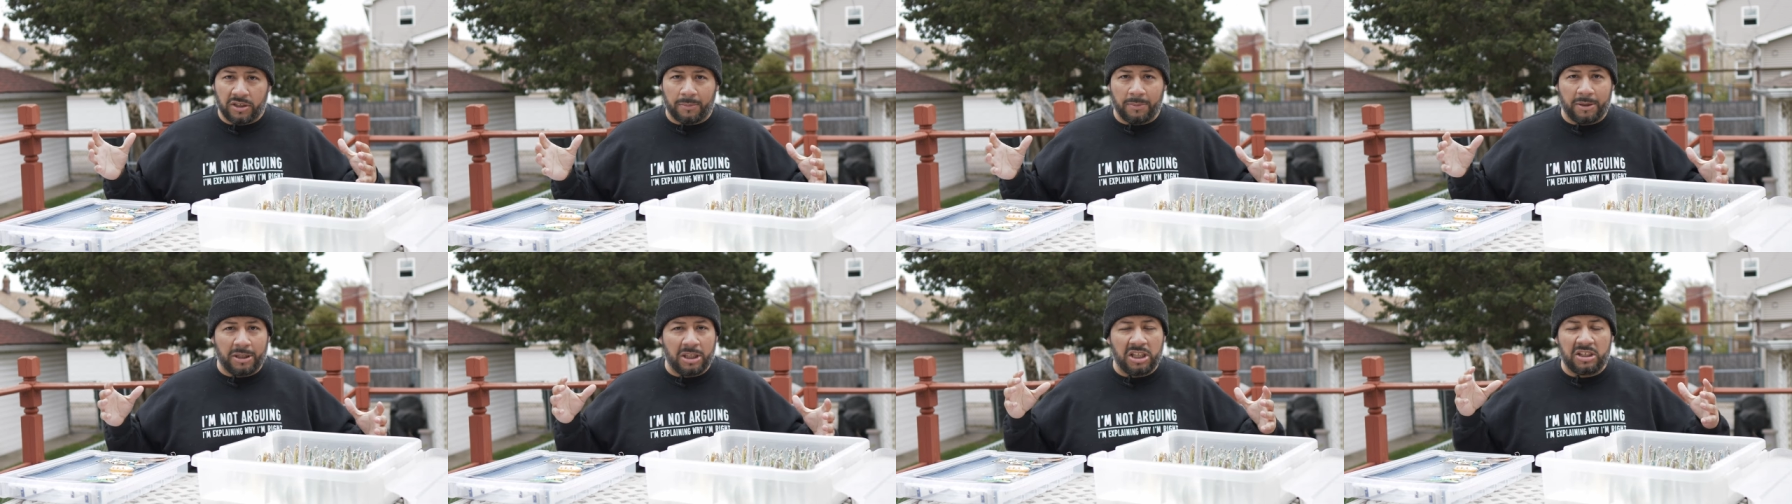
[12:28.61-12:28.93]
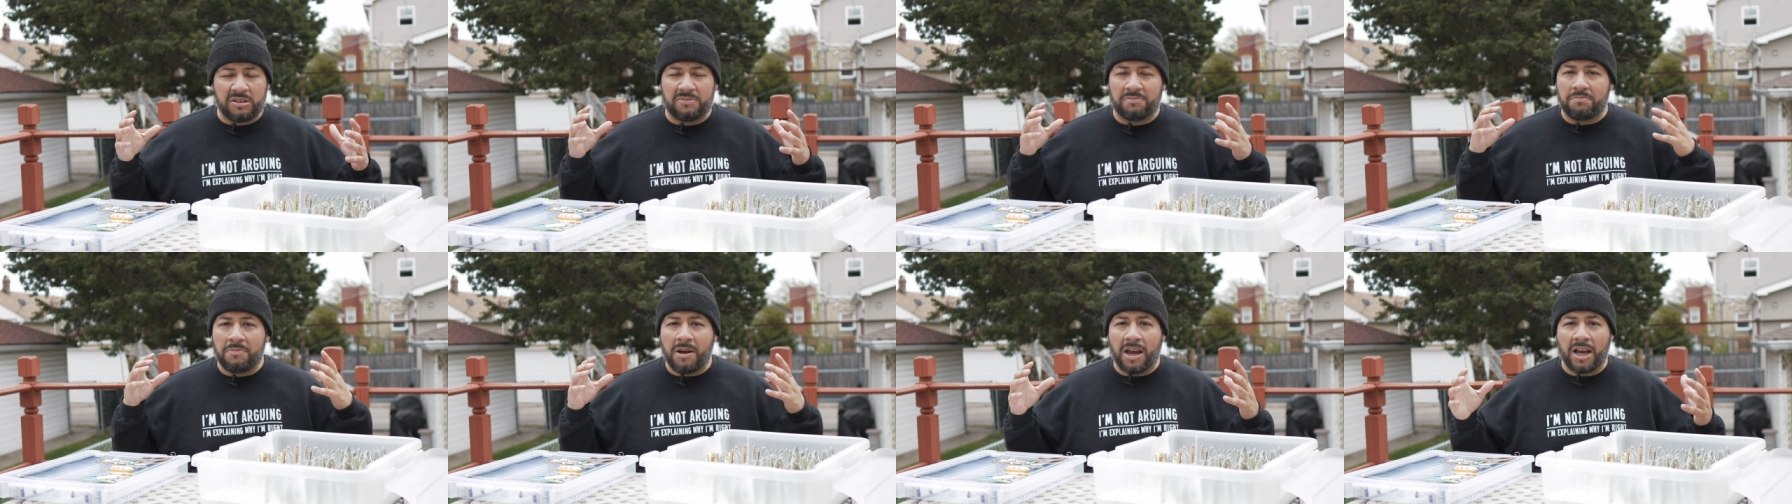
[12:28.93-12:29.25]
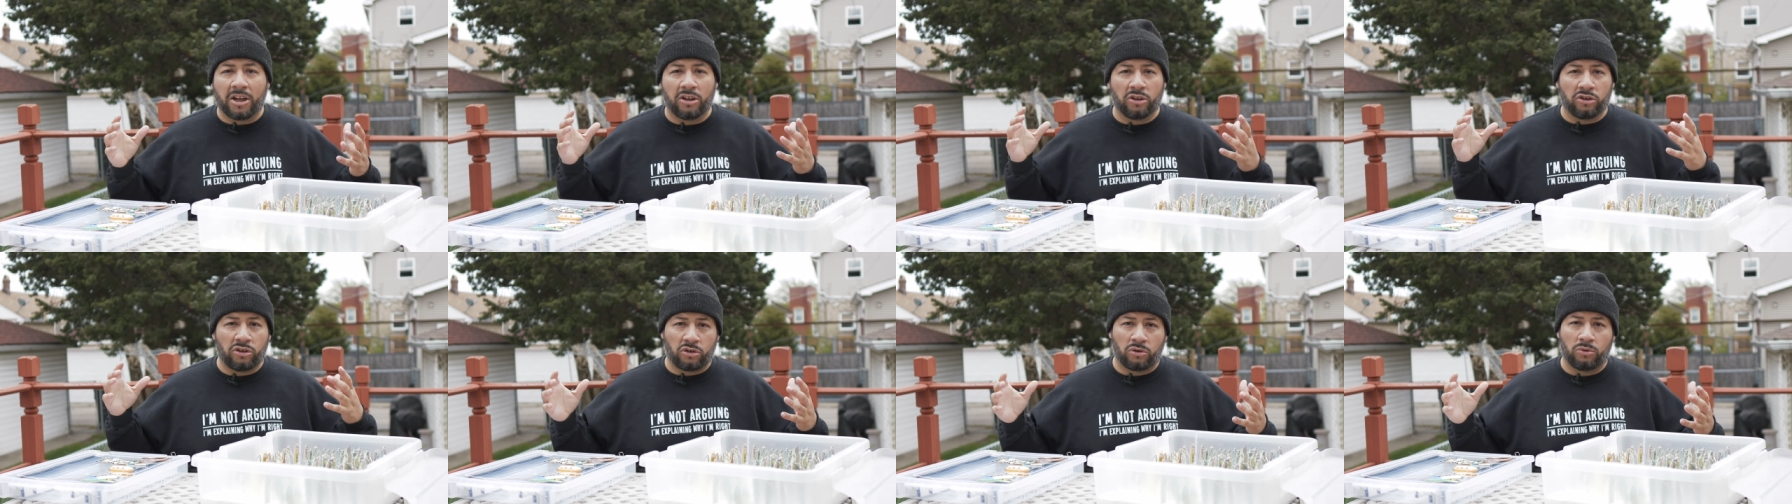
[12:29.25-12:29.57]
I mean, these
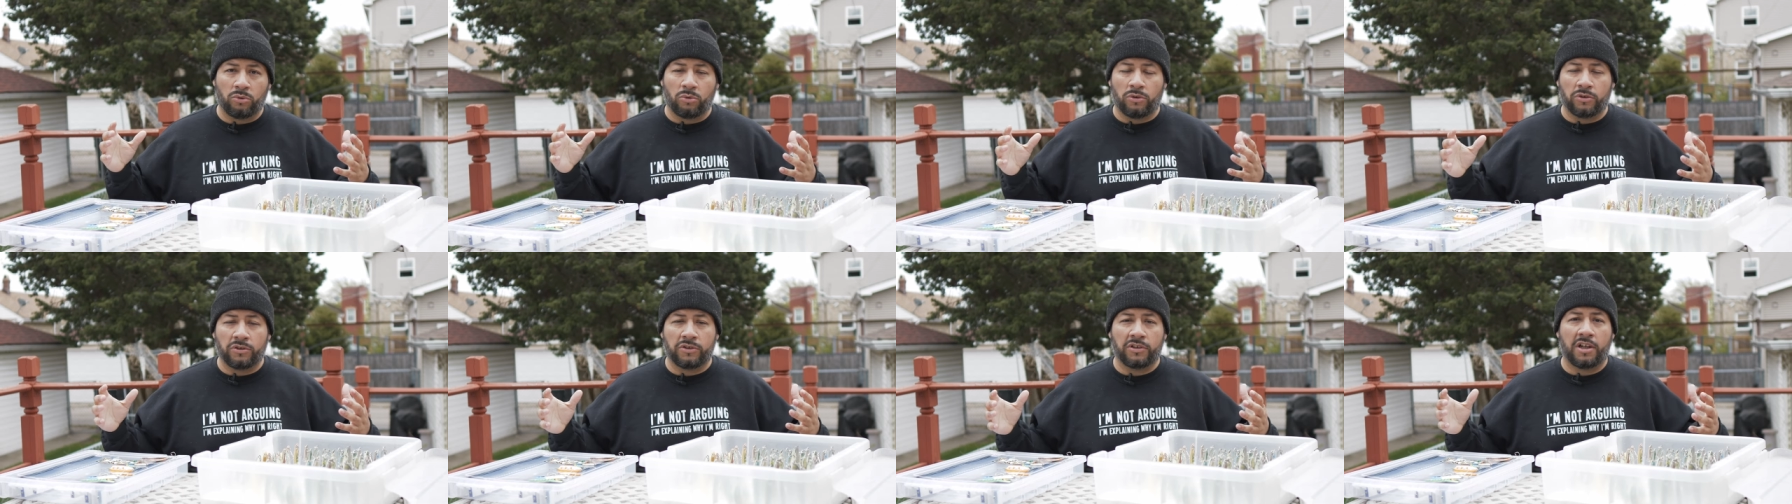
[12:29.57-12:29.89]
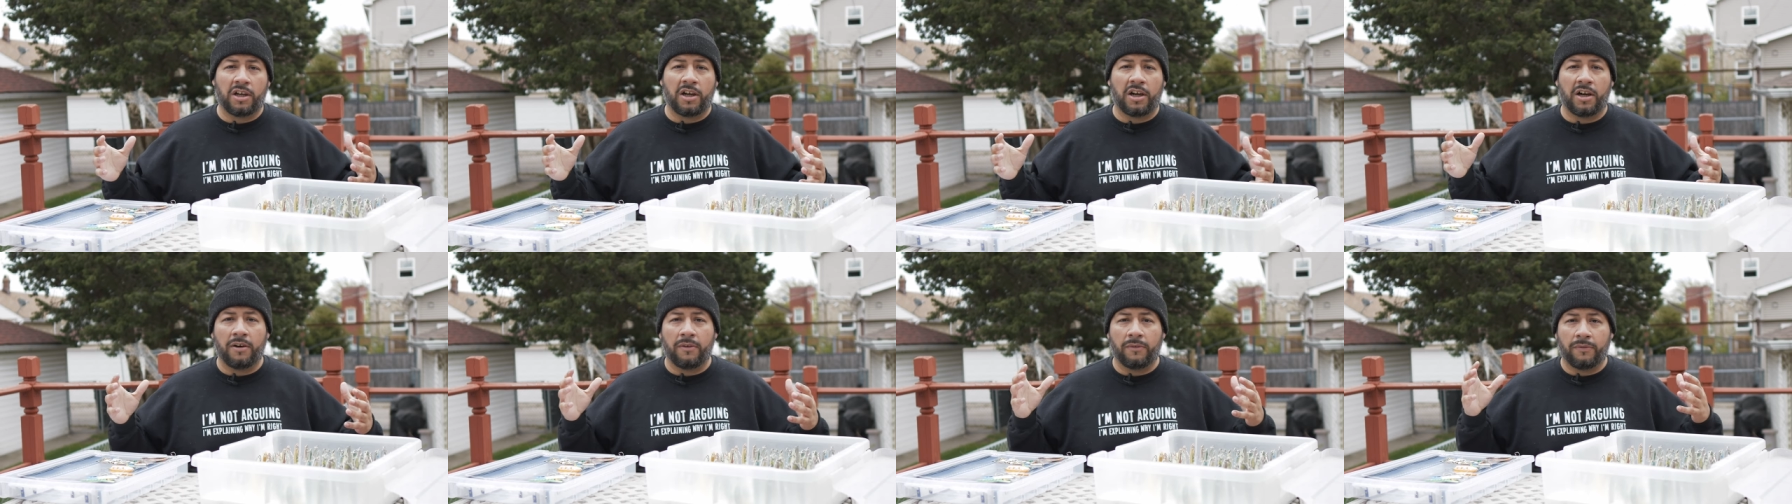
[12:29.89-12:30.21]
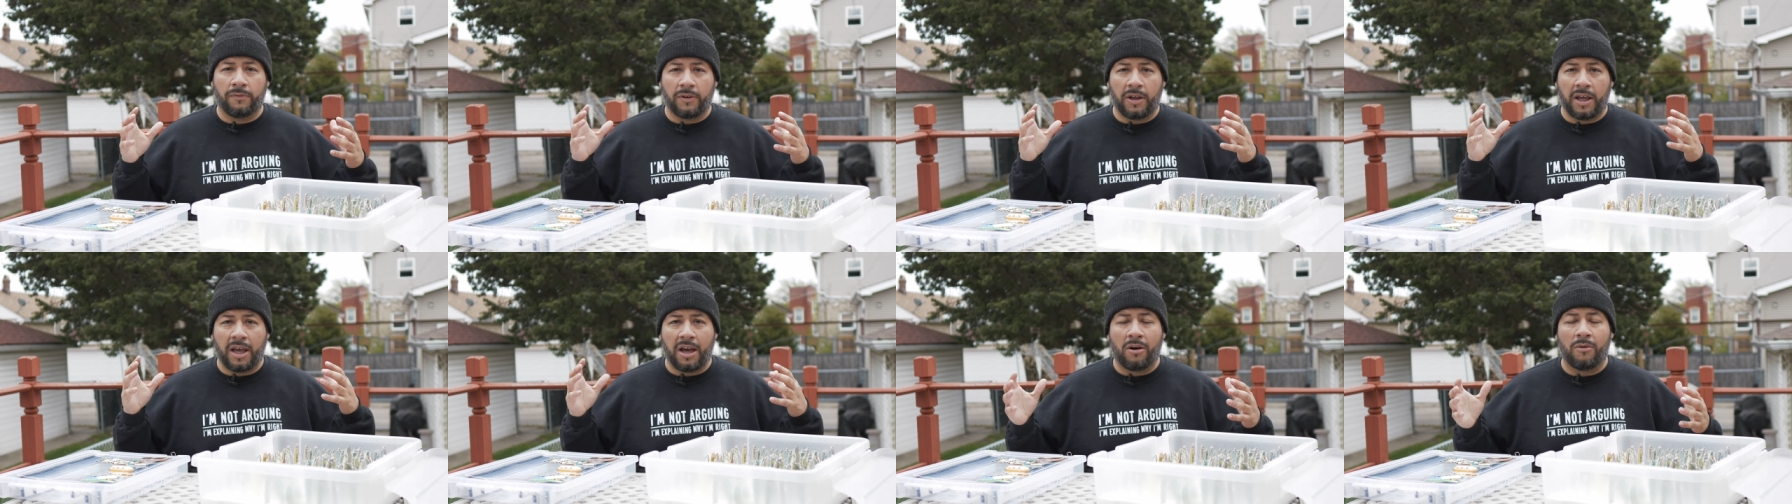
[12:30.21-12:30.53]
mega schools
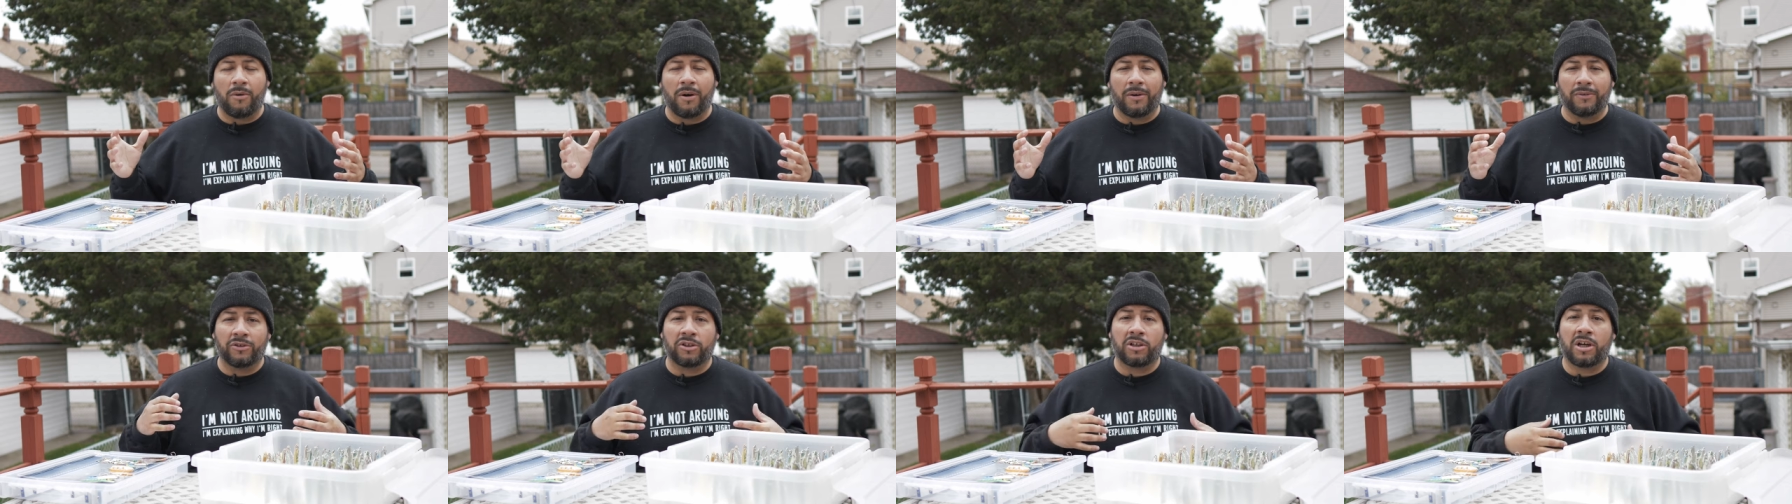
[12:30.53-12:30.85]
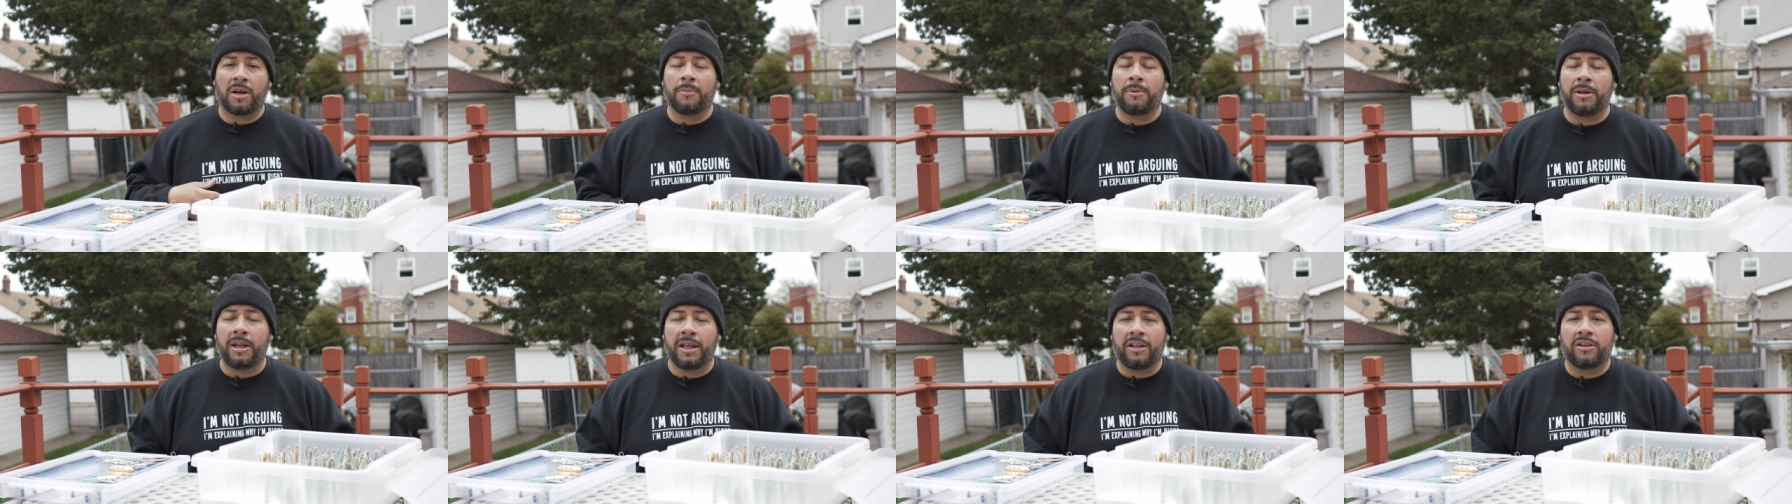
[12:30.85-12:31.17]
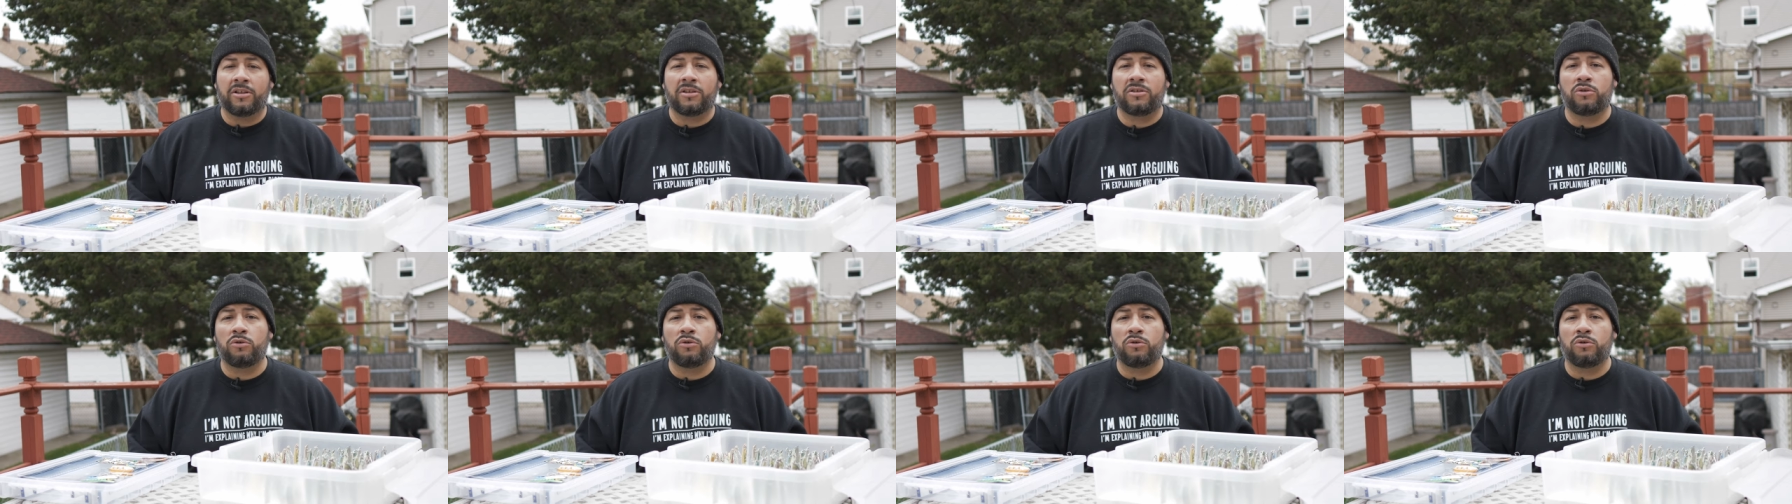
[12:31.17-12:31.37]
of alewives are coming in